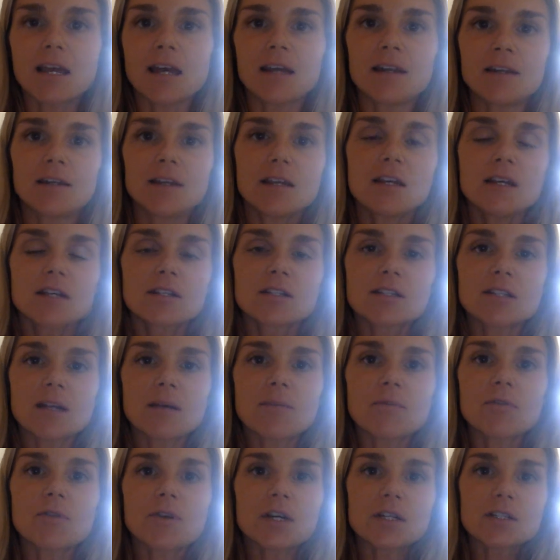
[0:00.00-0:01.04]
and
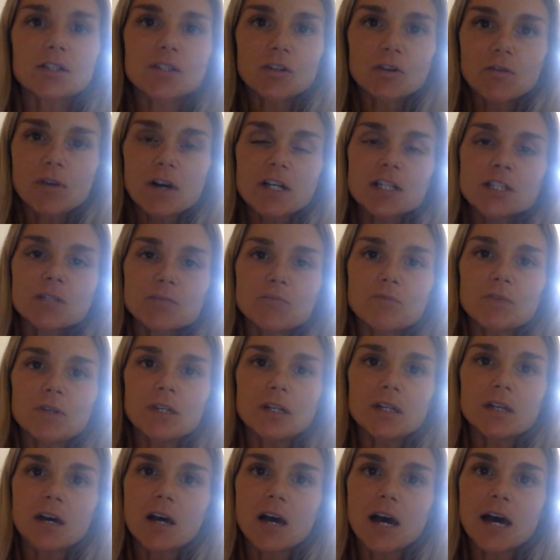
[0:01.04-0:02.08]
some thought to
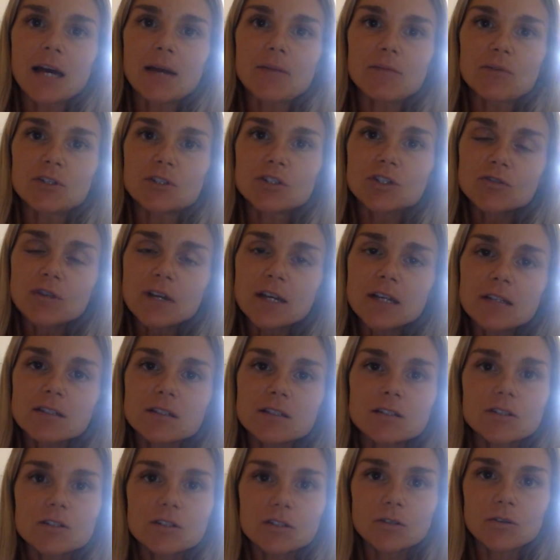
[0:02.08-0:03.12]
crossbreed hybrid
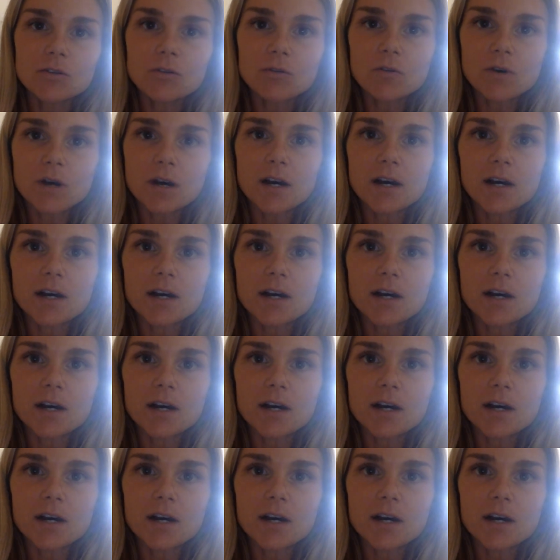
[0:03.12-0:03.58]
strains to